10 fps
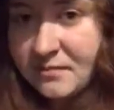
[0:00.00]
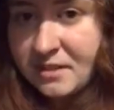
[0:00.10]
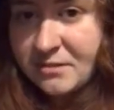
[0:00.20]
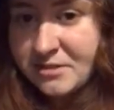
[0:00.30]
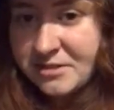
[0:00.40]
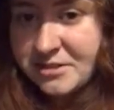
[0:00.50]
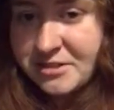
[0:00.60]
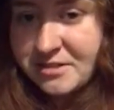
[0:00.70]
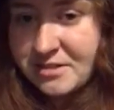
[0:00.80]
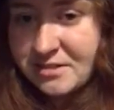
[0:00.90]
It was
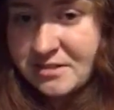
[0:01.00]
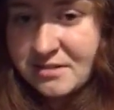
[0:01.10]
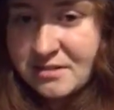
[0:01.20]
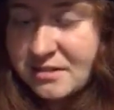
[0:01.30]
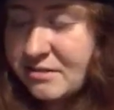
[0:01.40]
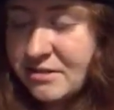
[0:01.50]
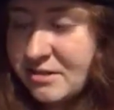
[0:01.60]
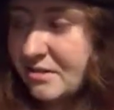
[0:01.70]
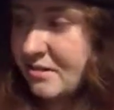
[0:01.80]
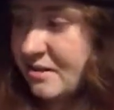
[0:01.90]
just it was
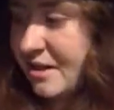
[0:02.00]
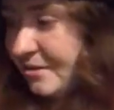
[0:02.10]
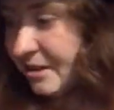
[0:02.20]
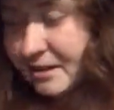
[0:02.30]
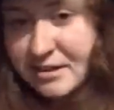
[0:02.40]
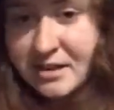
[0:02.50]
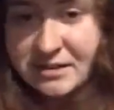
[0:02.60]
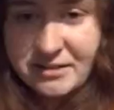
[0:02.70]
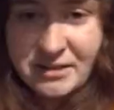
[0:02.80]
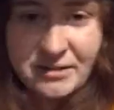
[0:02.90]
just astounding. I
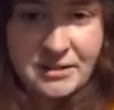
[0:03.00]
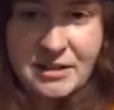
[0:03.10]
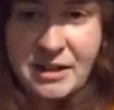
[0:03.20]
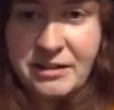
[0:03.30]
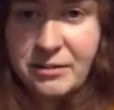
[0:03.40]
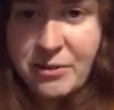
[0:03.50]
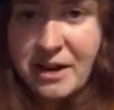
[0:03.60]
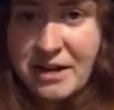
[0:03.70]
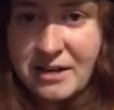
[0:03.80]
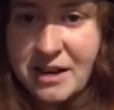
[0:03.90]
don't know. And the
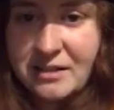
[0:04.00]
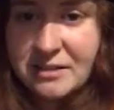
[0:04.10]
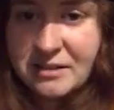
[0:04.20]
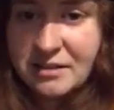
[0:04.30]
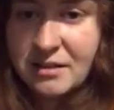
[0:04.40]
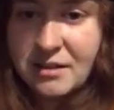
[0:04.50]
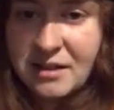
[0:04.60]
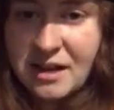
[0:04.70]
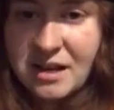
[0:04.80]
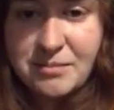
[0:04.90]
way it ended
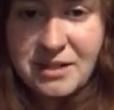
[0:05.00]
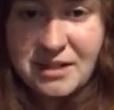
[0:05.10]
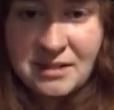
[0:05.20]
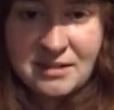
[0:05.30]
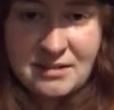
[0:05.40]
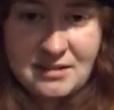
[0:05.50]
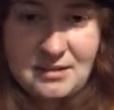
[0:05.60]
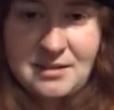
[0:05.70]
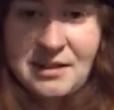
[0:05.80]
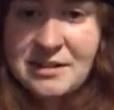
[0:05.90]
had me
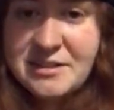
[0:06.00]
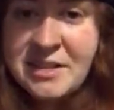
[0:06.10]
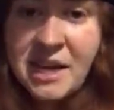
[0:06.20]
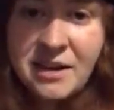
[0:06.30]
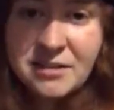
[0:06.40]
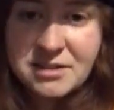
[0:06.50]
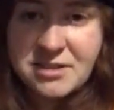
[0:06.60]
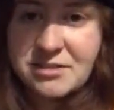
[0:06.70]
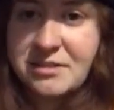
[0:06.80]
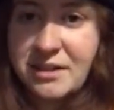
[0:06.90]
in tears,
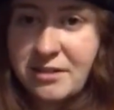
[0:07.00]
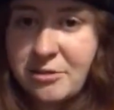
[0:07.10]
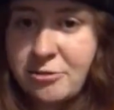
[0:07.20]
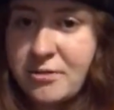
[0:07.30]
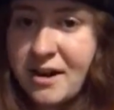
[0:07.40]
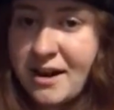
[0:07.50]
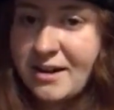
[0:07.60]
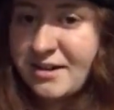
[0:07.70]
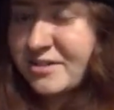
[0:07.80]
just like crying